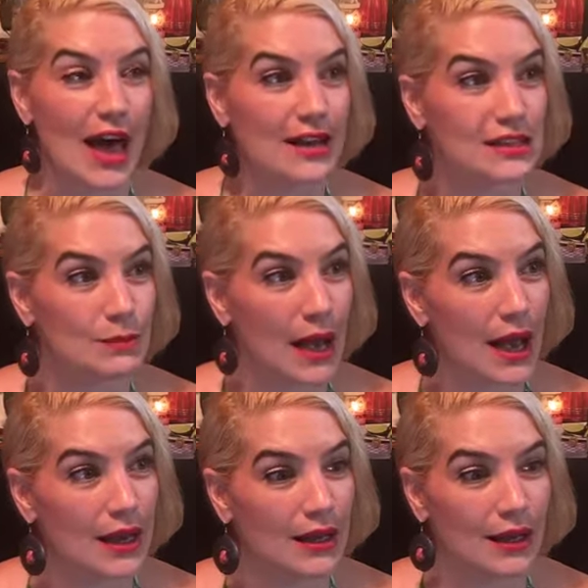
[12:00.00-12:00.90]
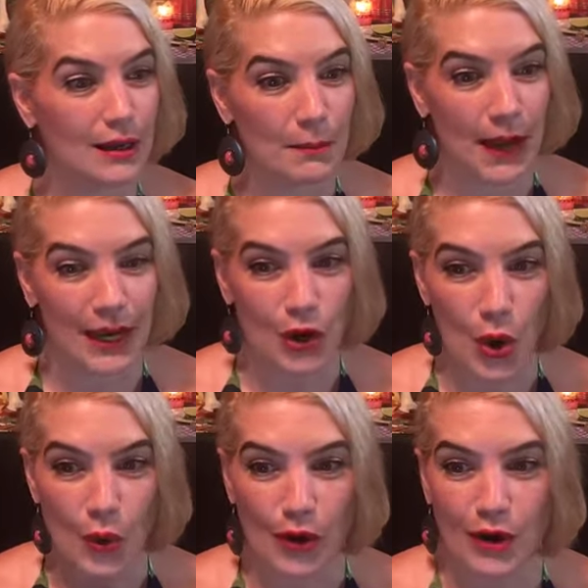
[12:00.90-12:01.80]
That is my my
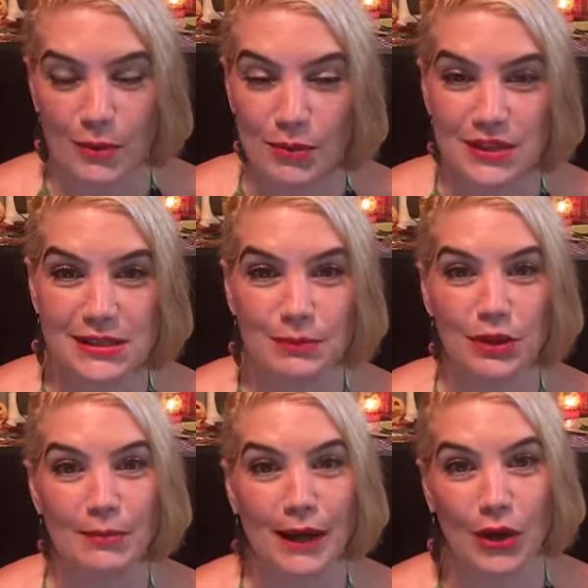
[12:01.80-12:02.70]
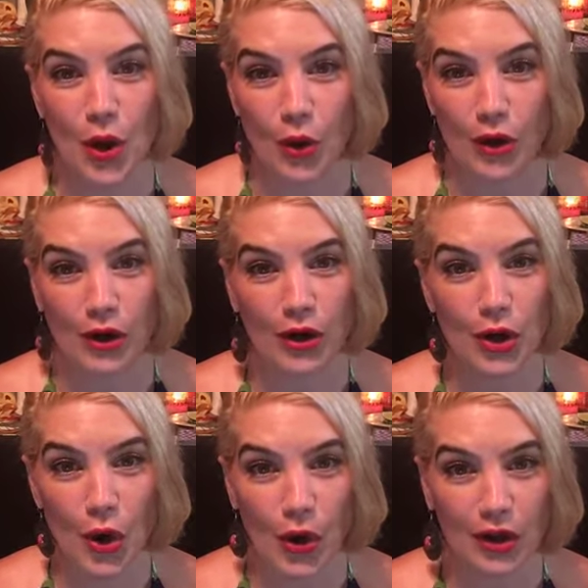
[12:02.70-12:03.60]
core principle, my core
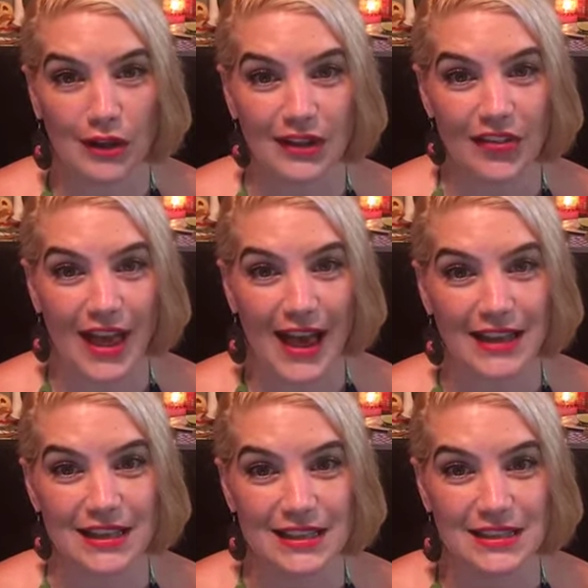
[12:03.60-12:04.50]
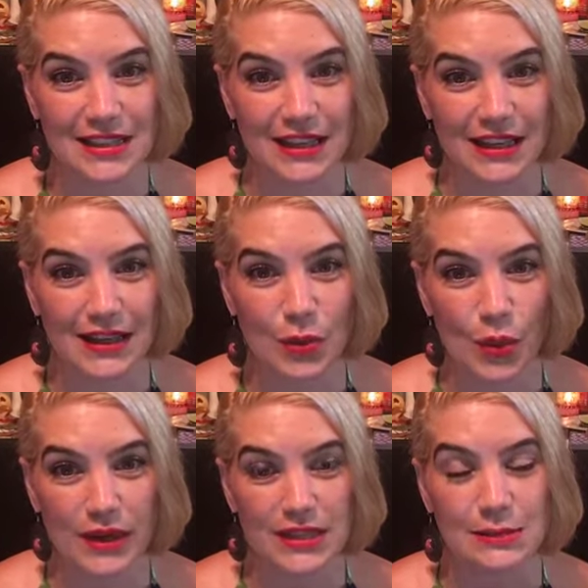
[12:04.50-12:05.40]
goal. That is the
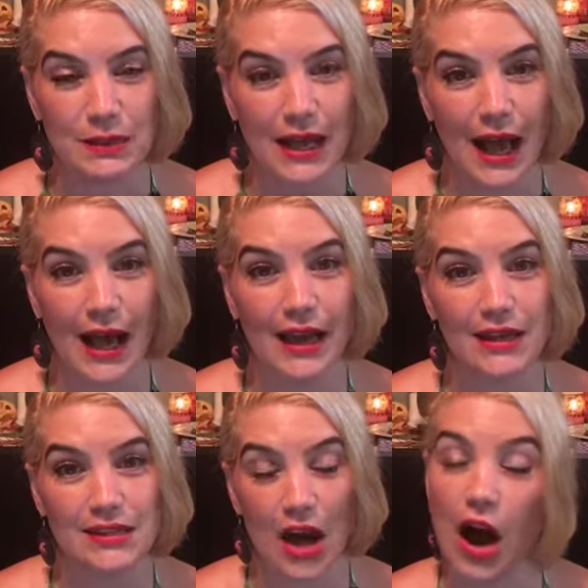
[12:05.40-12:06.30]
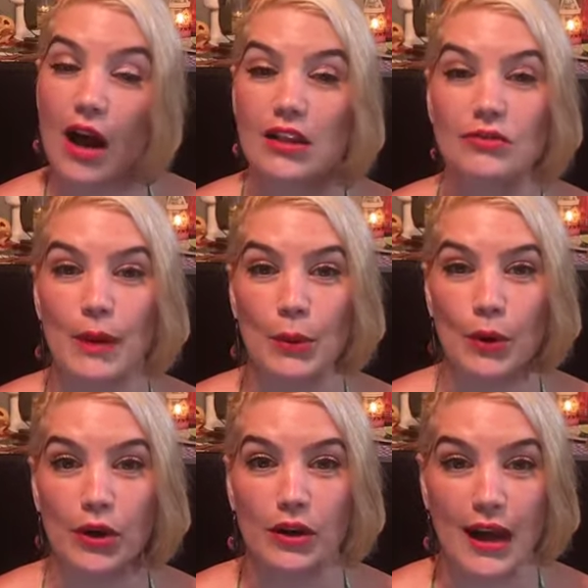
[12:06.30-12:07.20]
what is behind all of my
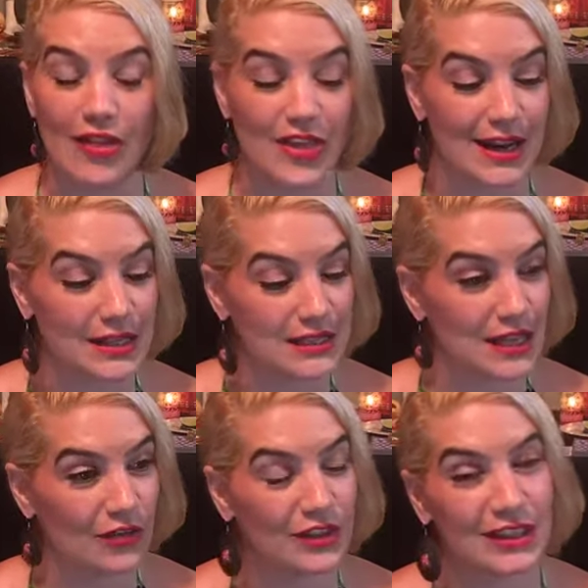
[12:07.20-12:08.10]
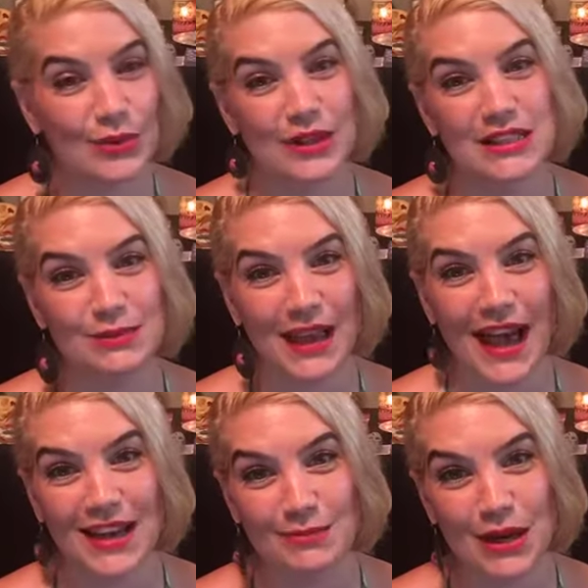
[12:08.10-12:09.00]
work and that is definitely what is
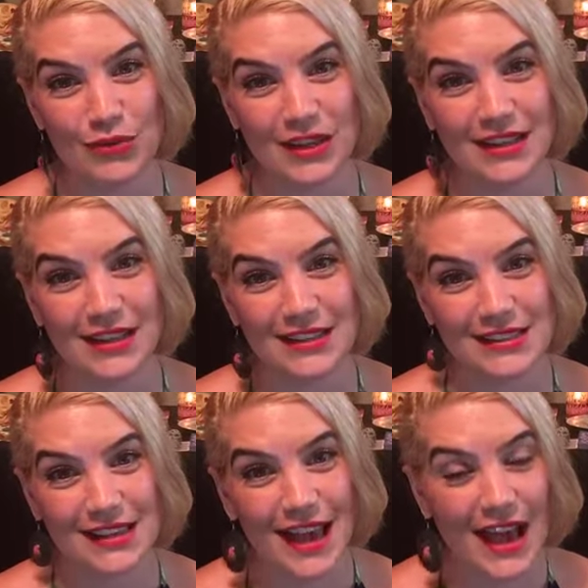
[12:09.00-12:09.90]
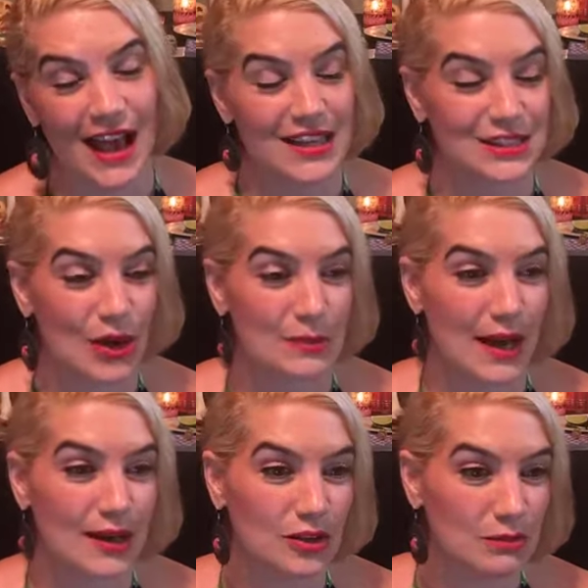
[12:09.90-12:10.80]
behind my readings. So I'm
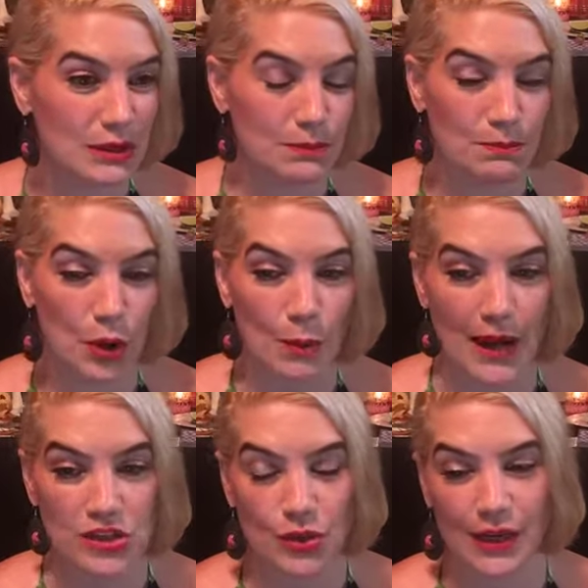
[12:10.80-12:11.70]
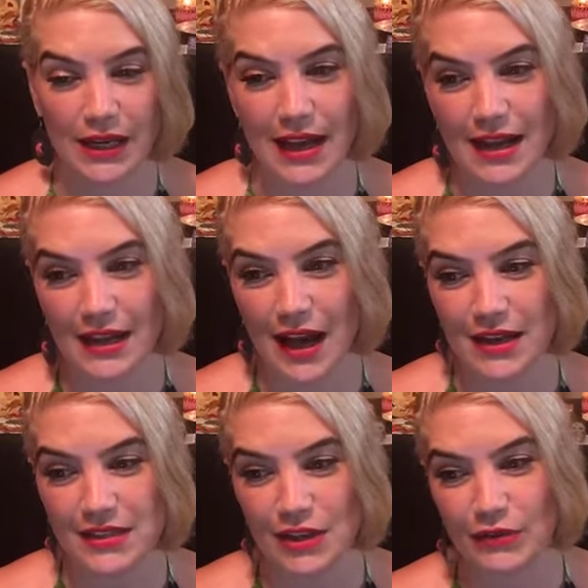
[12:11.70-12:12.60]
not going to be perpetuating any
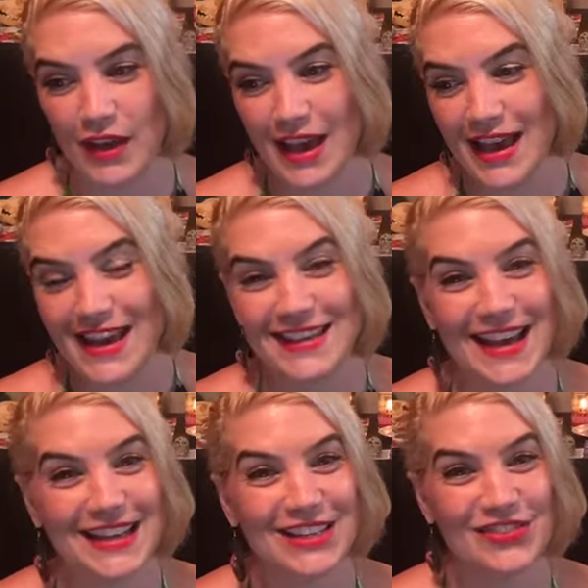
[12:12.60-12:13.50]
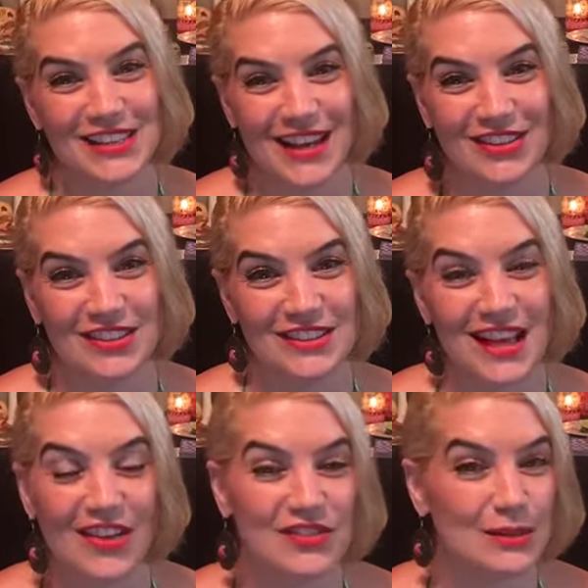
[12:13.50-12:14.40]
kind of negative cycles
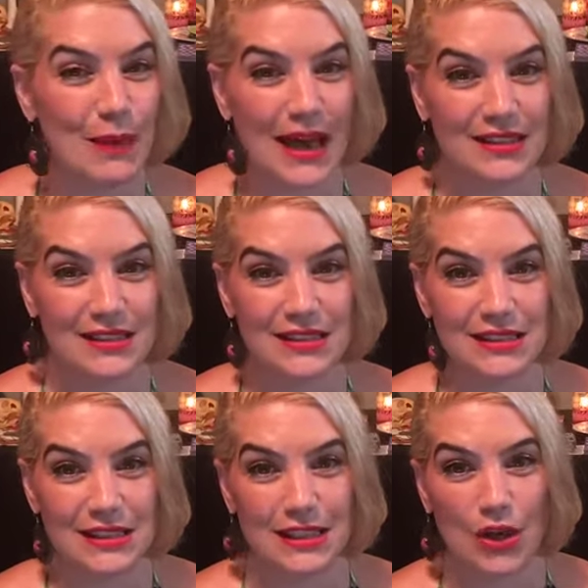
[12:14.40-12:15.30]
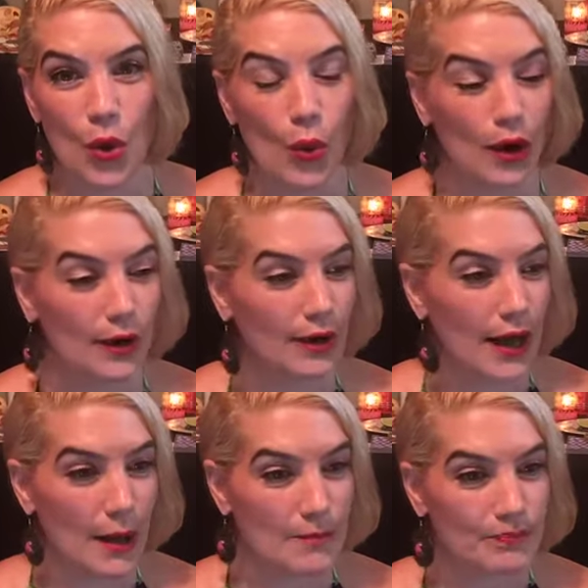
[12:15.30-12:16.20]
of dependency or
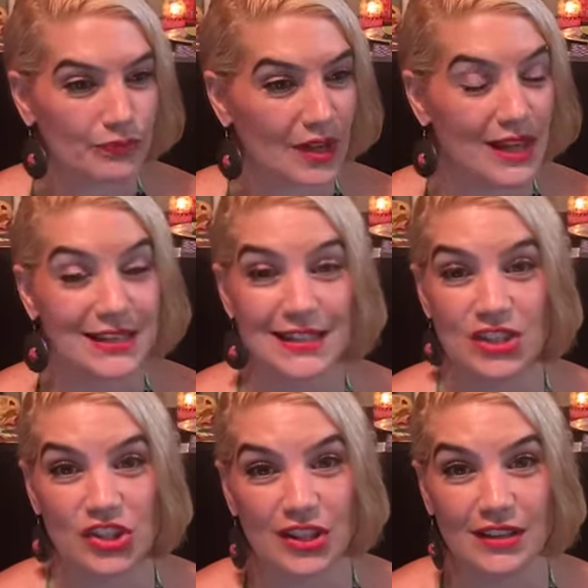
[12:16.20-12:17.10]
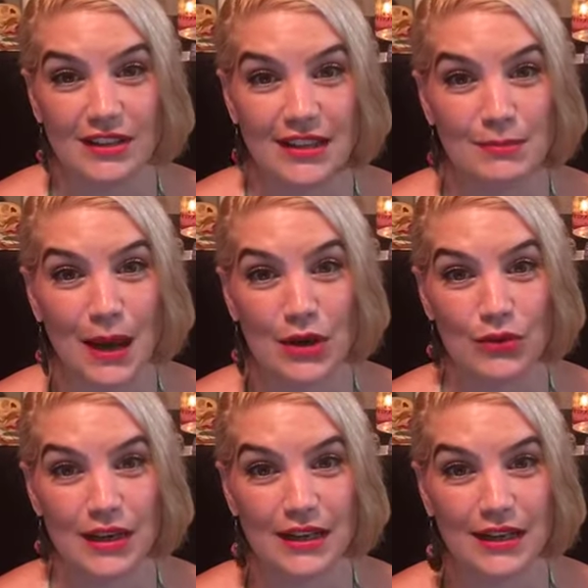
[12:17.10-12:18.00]
um, addiction in my
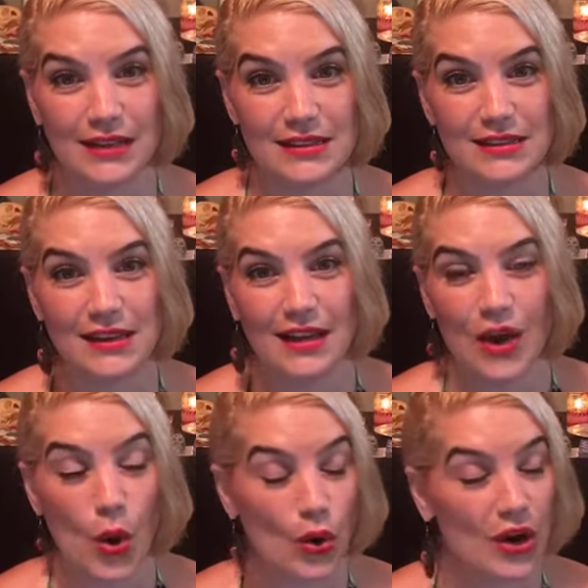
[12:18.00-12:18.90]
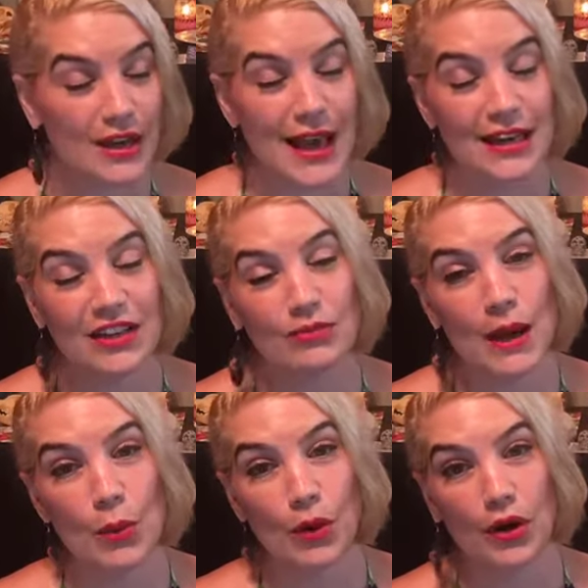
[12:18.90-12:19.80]
readings or in any of
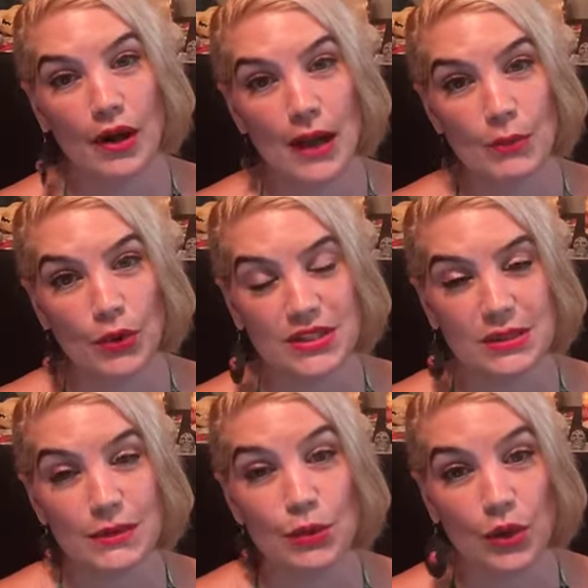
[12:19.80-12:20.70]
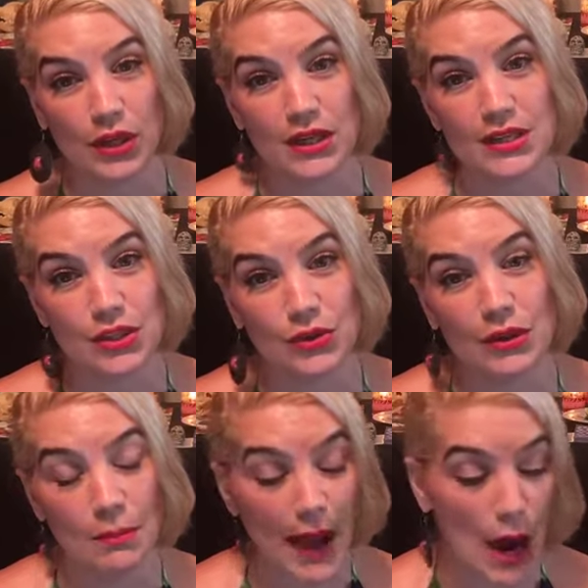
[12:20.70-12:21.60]
my work, I'm going to be working to
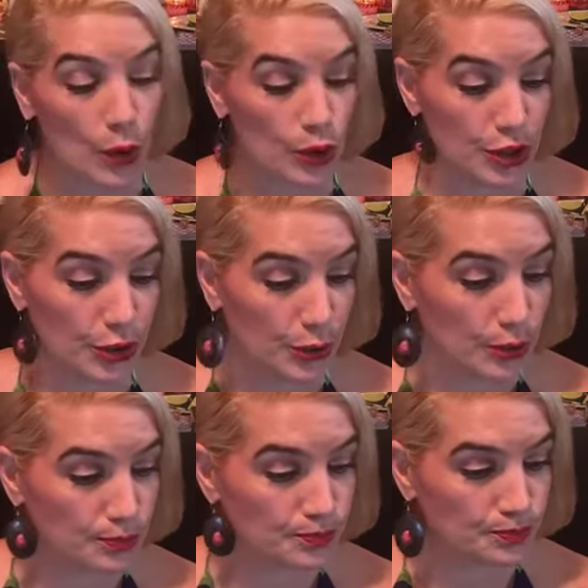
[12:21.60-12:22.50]
empower you.